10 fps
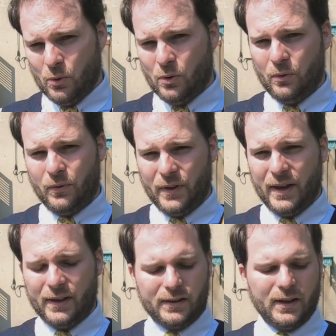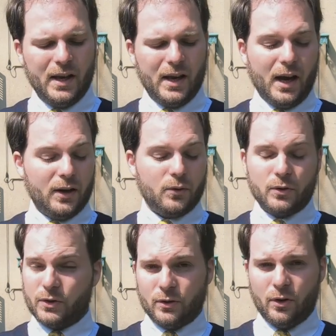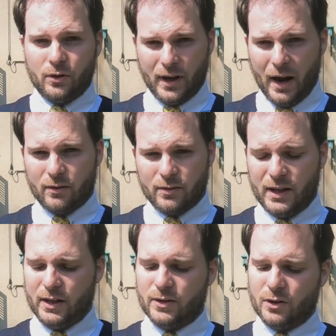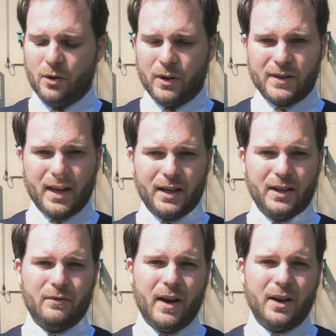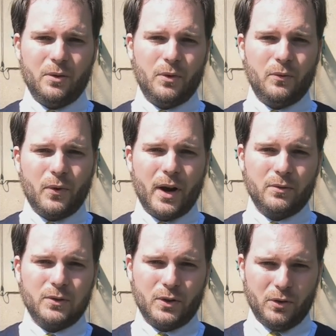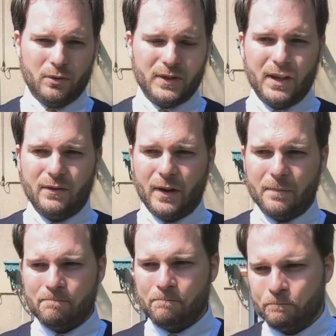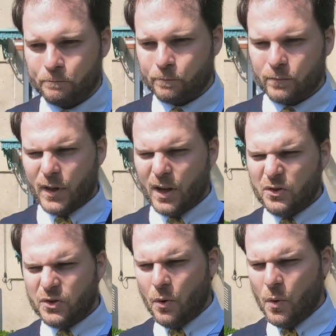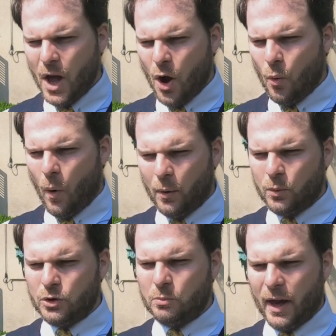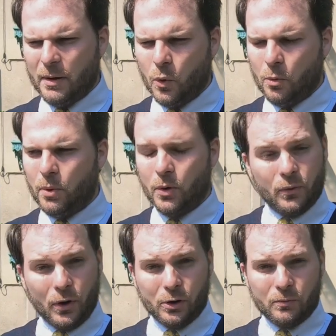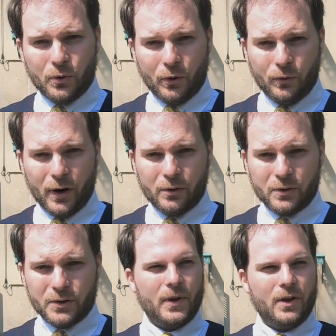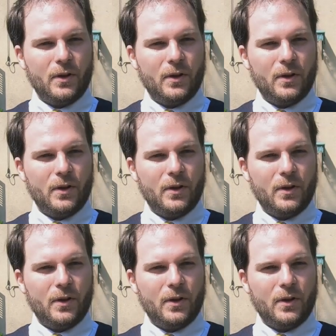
more for this, and of course you're not guaranteed to know exactly the value of the fragrance that you're receiving. So why would you pay more per volume for a fragrance?